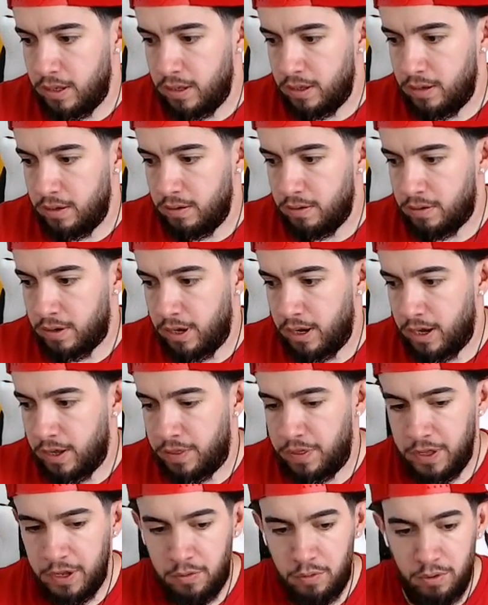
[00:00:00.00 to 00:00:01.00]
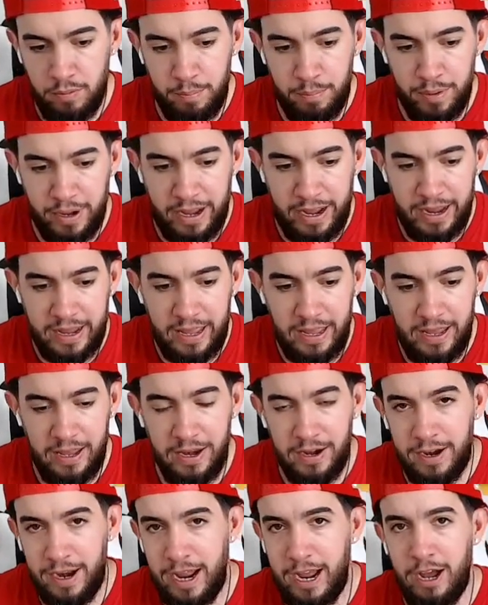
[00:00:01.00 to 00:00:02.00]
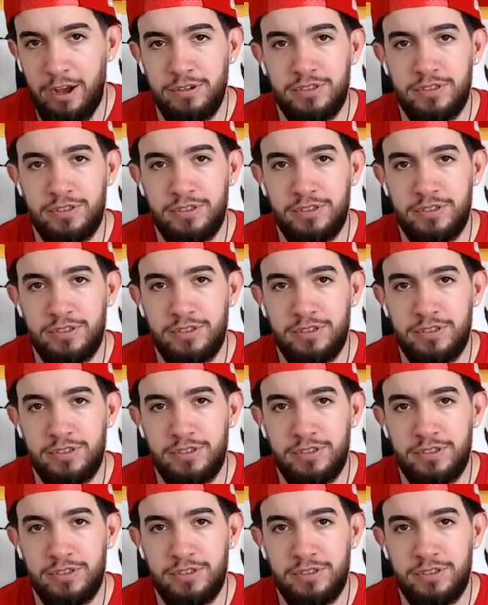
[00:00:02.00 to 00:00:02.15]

Okay, I think we're back in now.